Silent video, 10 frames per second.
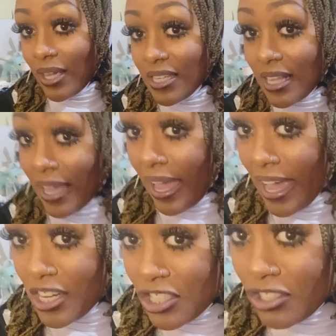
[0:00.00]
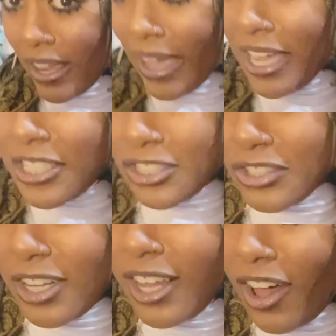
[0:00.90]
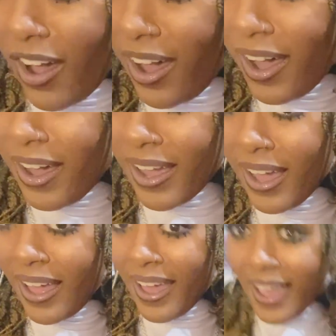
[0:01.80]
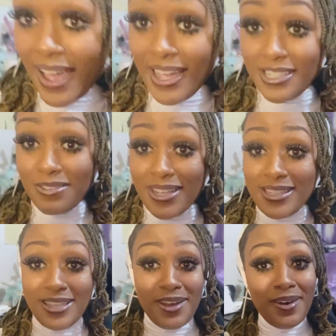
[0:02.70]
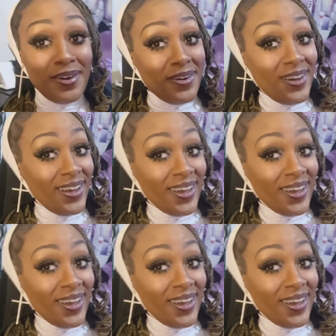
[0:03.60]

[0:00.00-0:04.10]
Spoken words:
It is like extra, extra long, as you can tell.